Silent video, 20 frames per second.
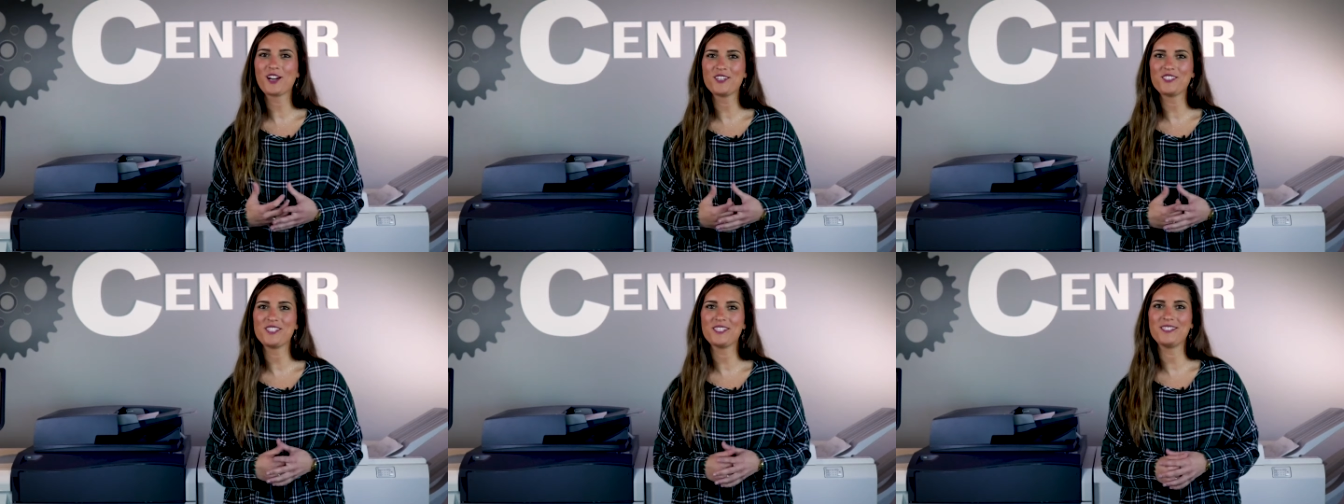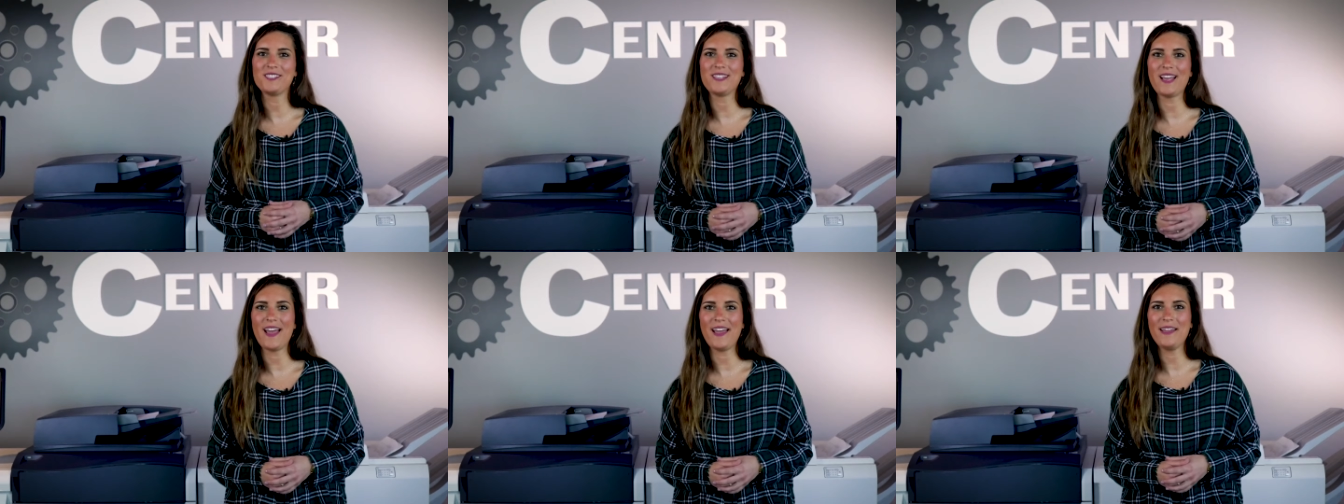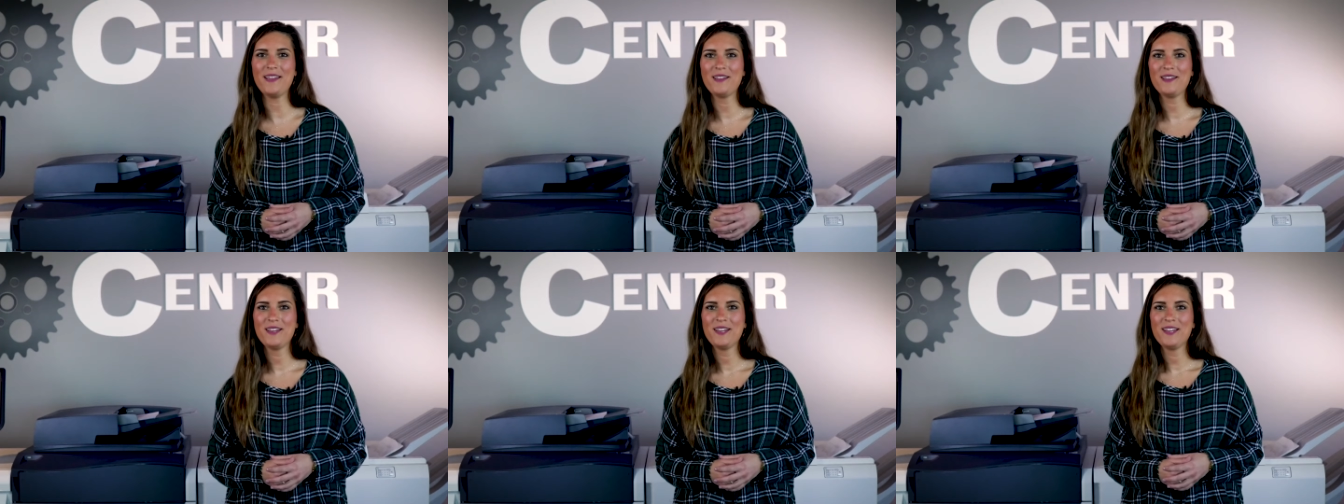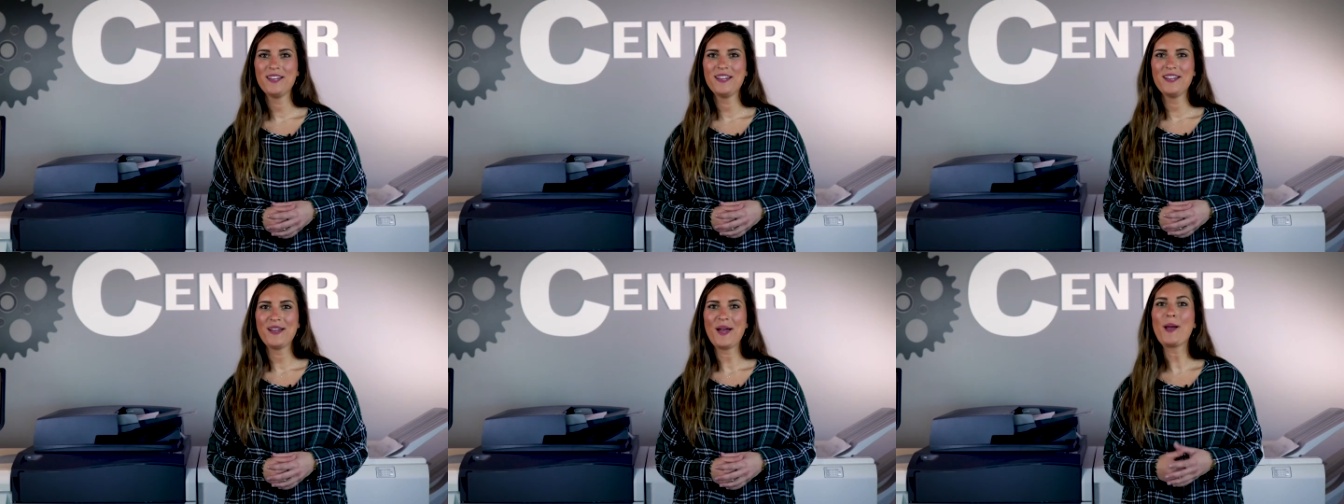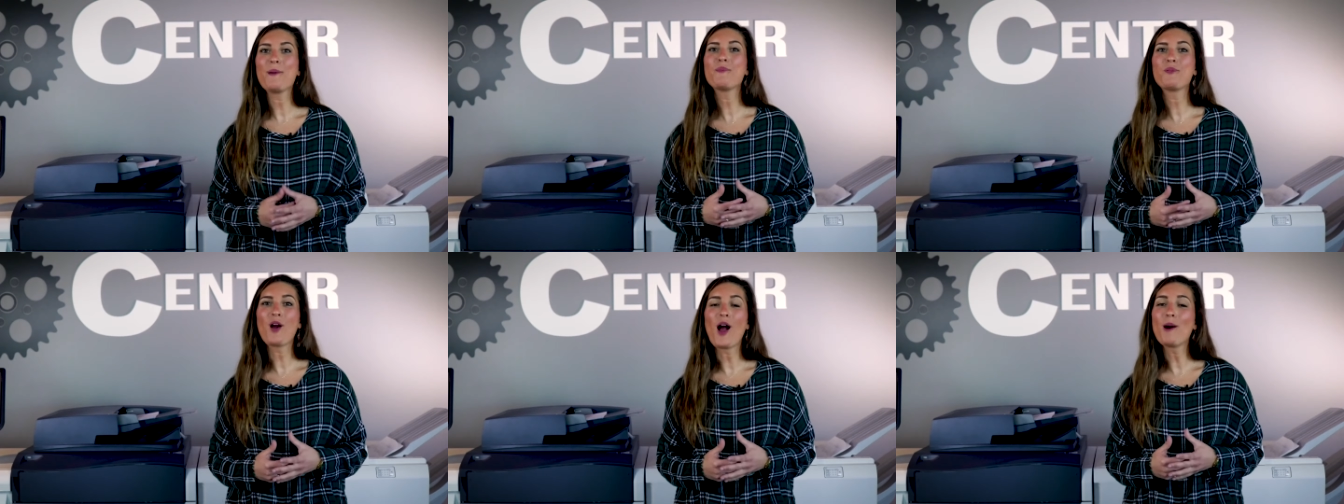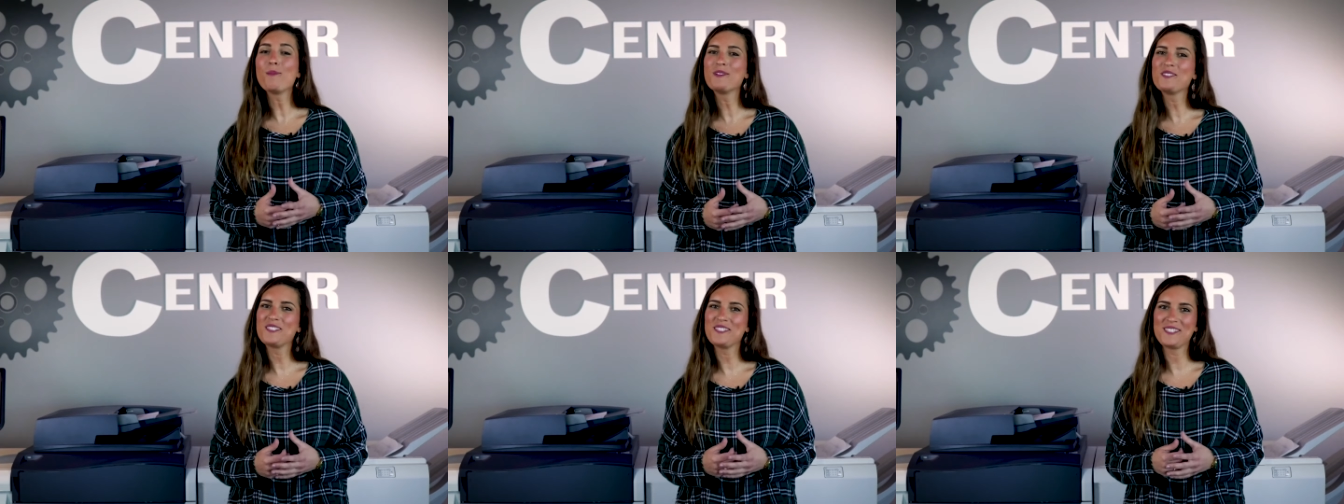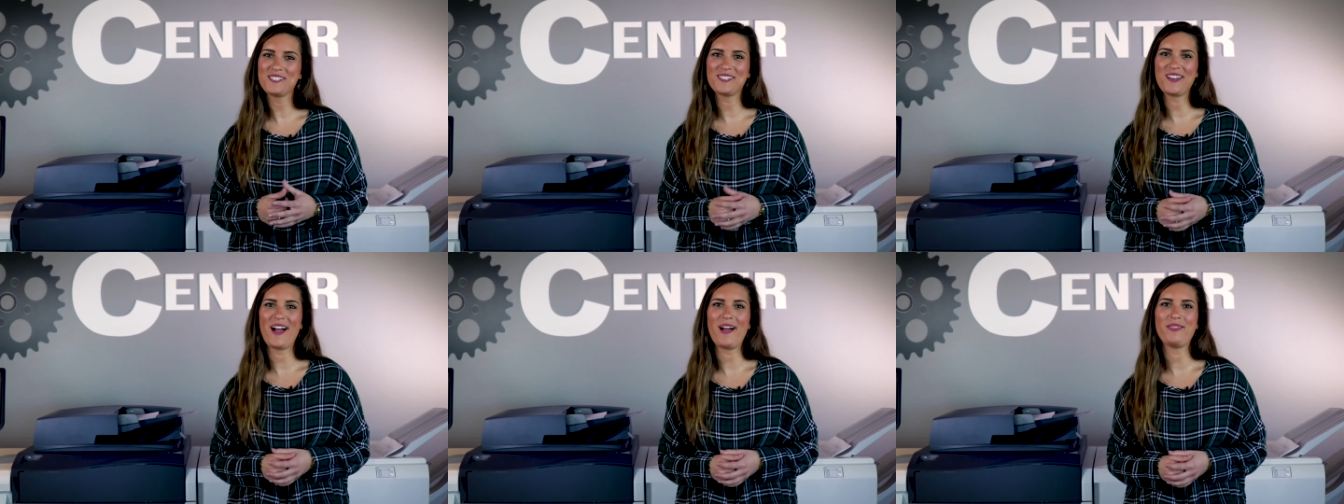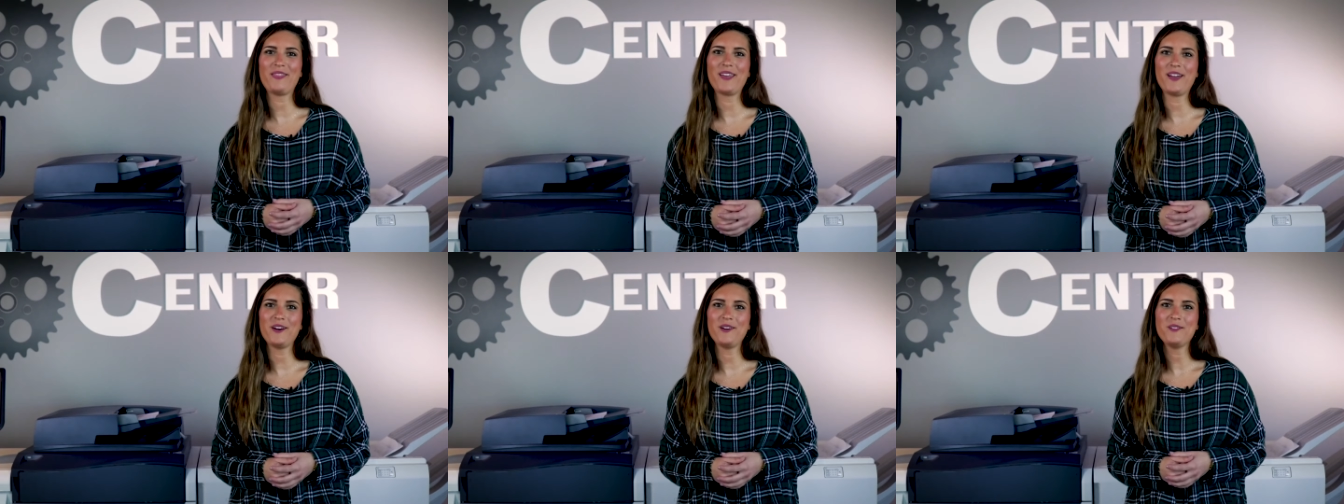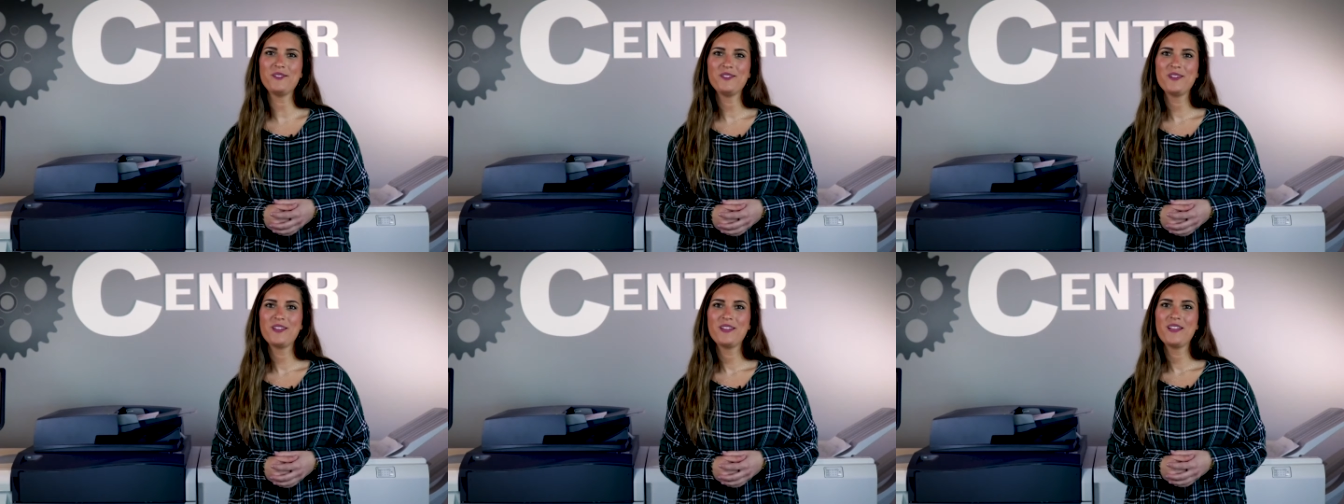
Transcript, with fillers: hard to say. I promise it's not though.